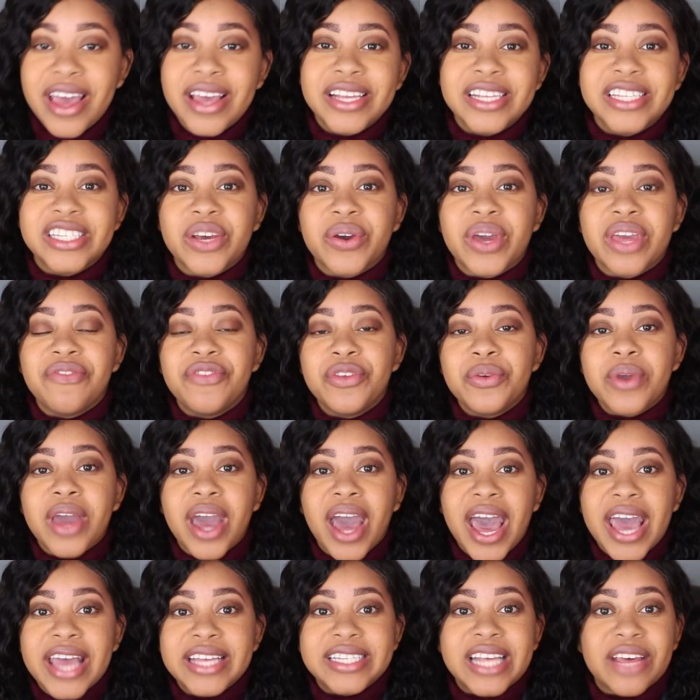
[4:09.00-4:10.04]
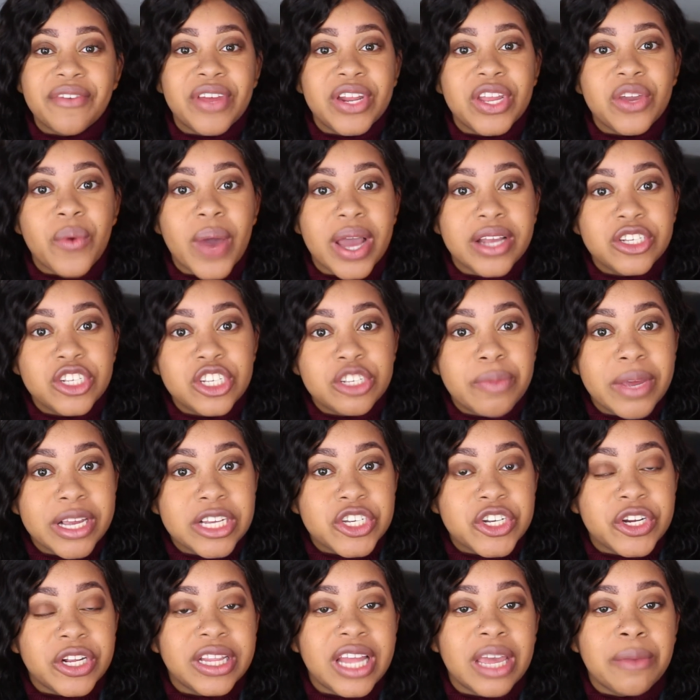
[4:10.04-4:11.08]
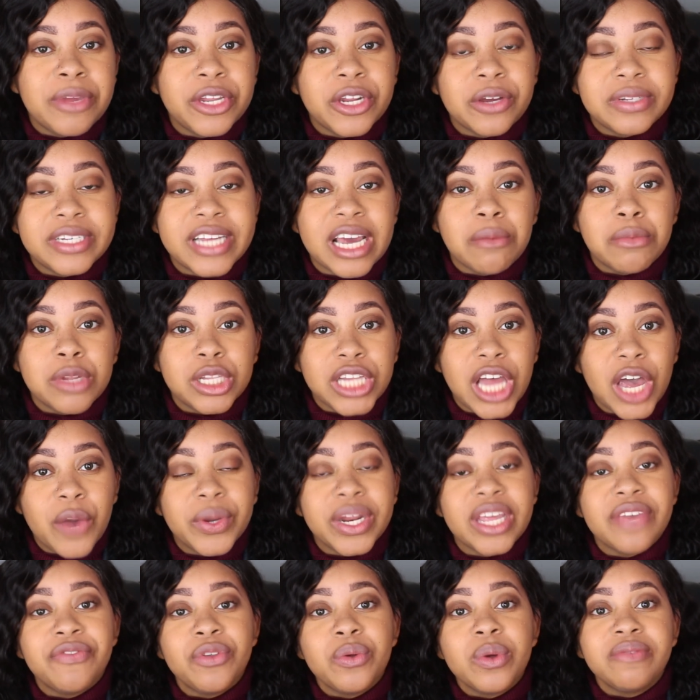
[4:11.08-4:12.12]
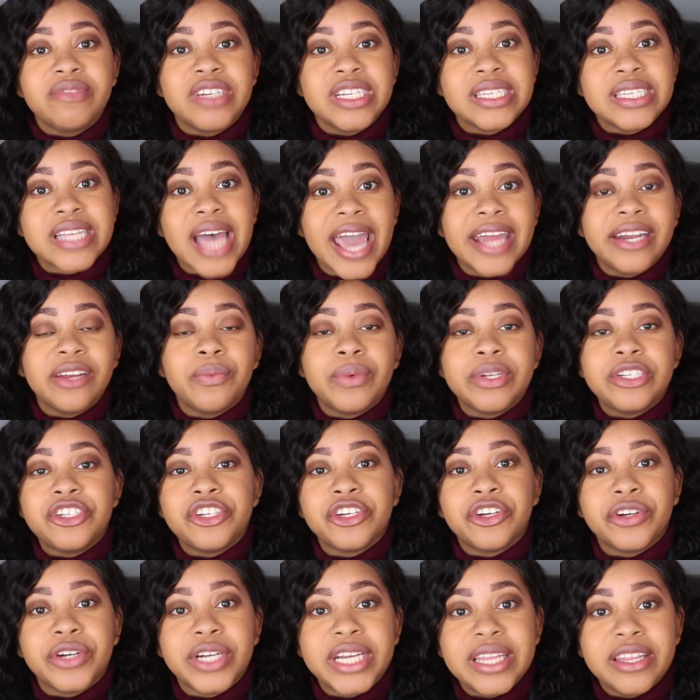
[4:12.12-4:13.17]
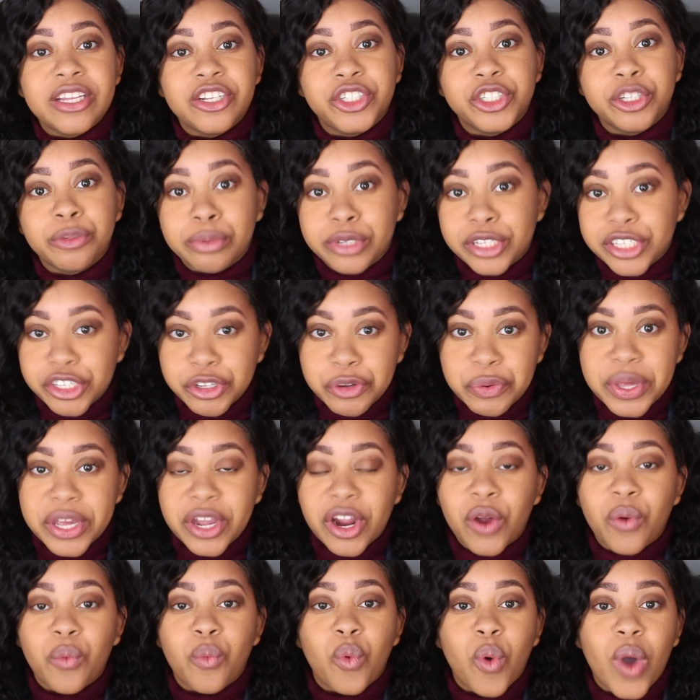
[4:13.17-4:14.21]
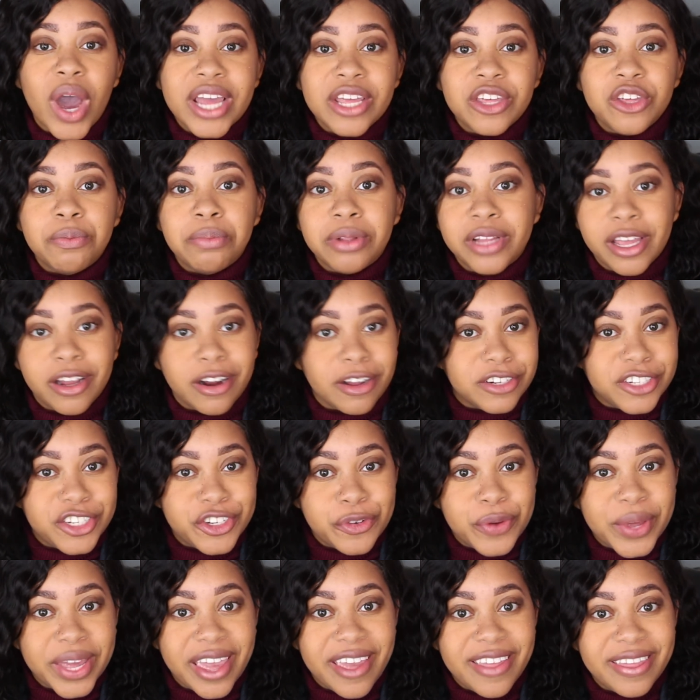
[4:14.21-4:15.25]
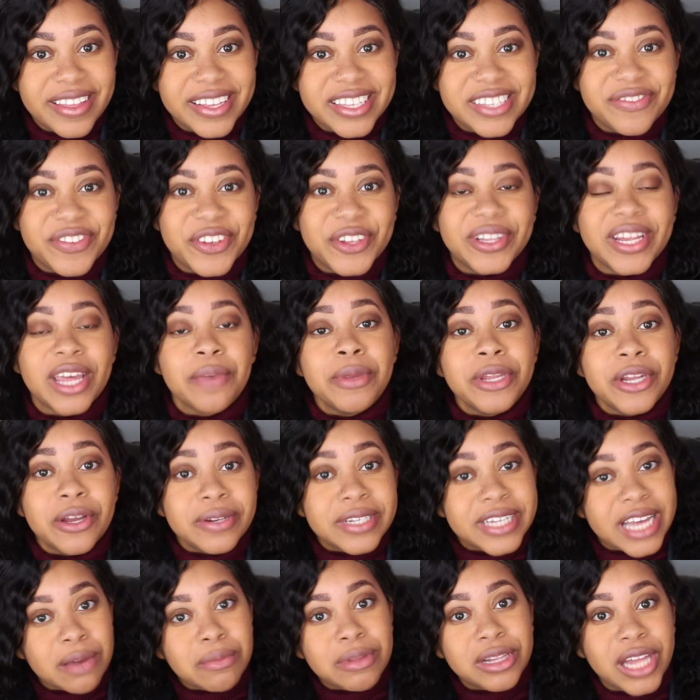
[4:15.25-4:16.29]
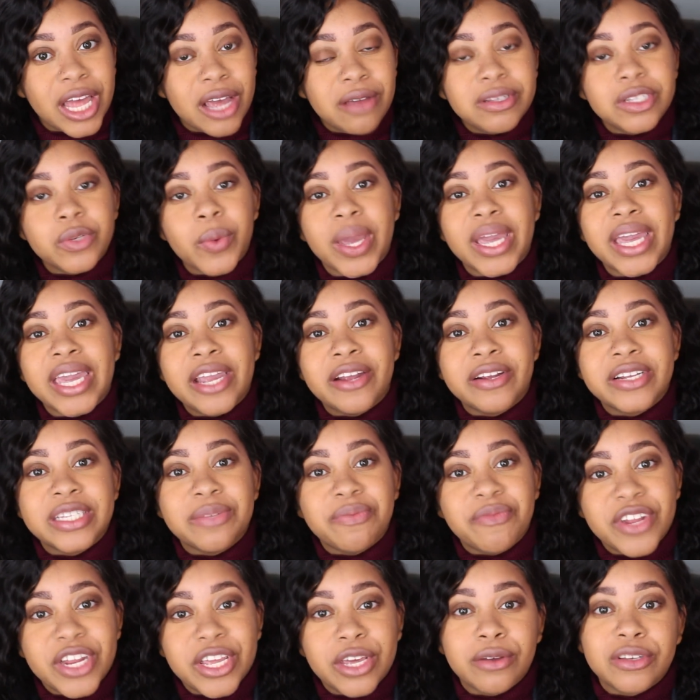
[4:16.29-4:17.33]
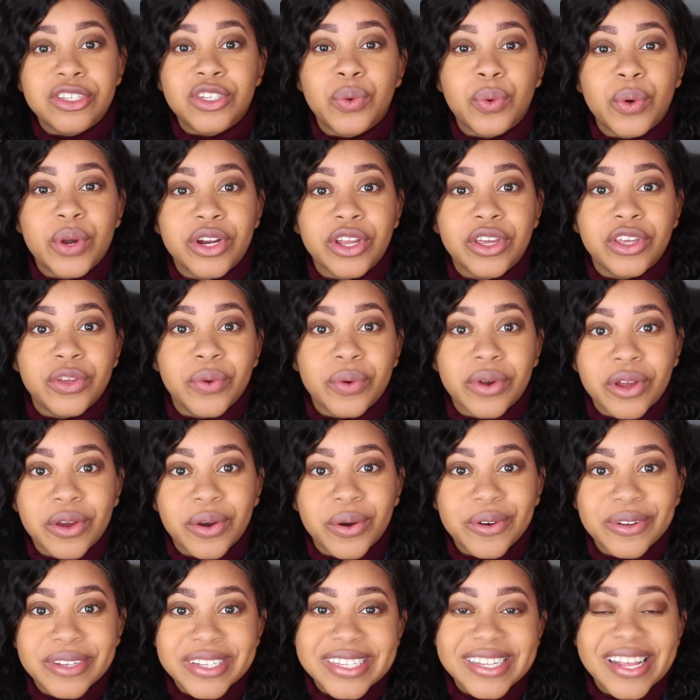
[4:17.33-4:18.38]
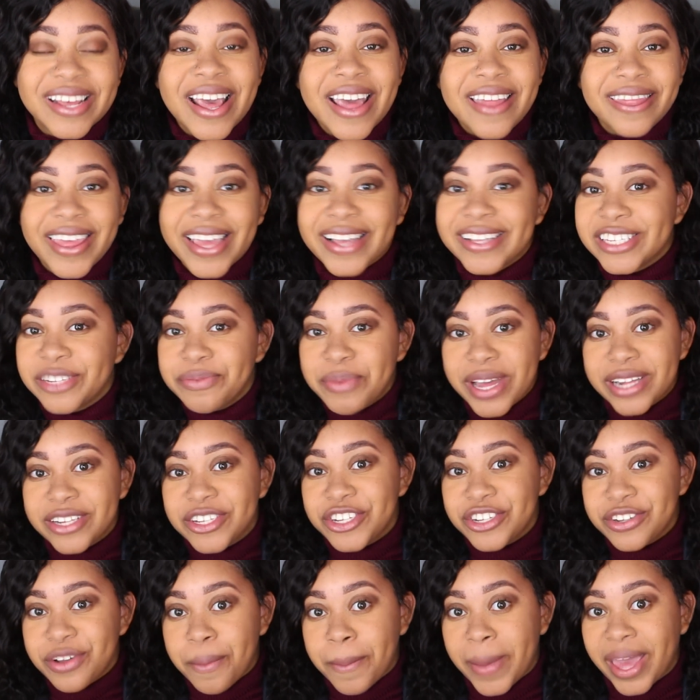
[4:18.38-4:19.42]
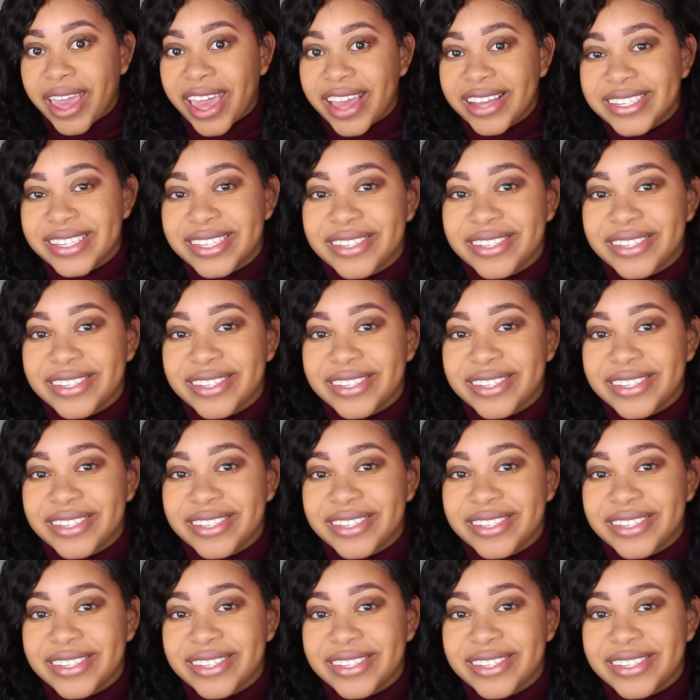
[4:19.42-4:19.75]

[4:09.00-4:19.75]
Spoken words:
So if you guys have any questions, make sure to let me know down below. And if you have decided which degree that you're pursuing or what you plan on doing in this field, let me know down below so I can gear some videos toward your goals. Thanks so much. Bye guys.